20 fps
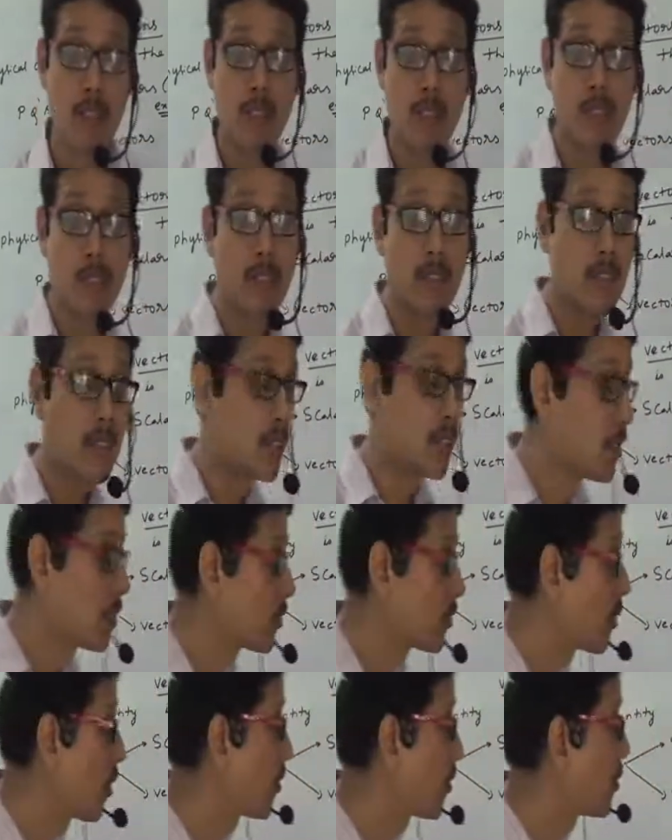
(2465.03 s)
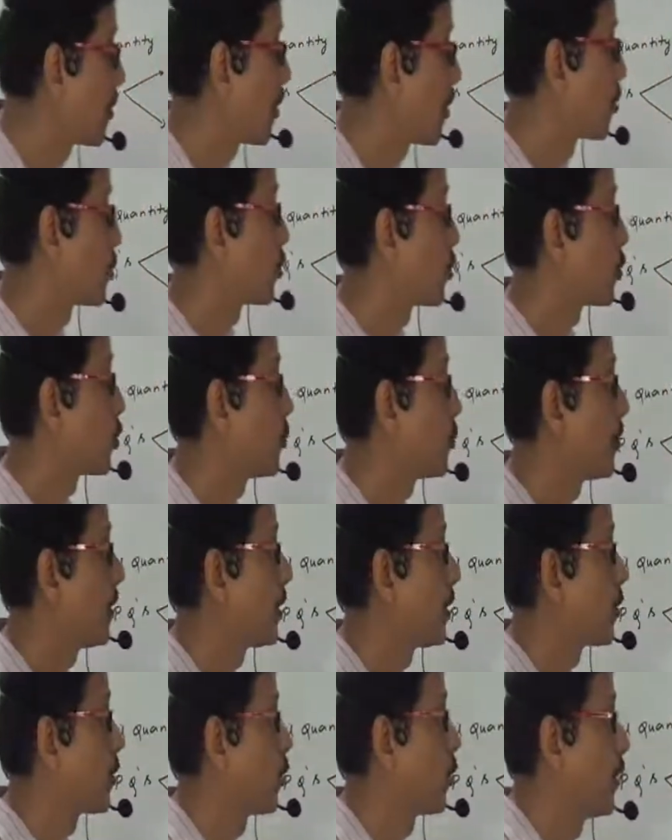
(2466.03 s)
The third thing is also
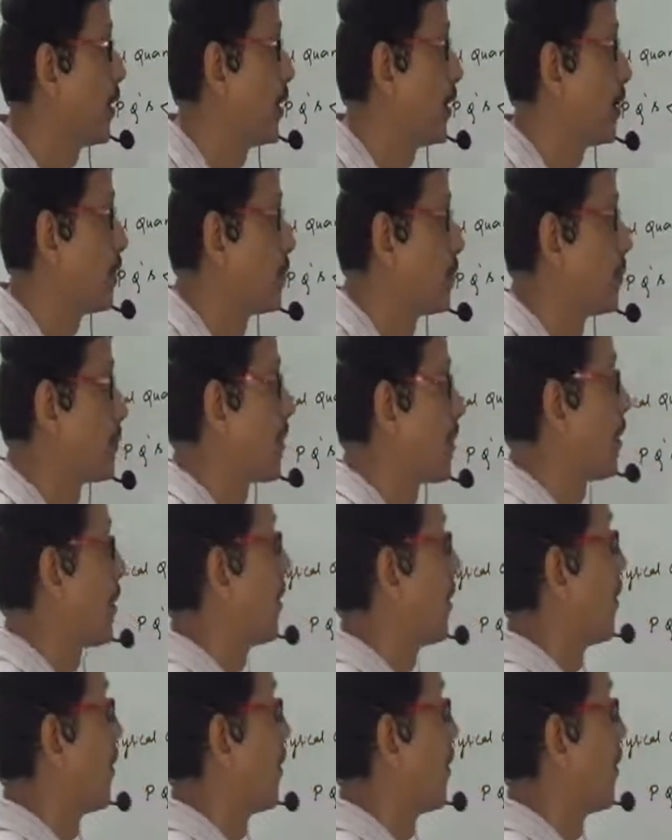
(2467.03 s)
should be included.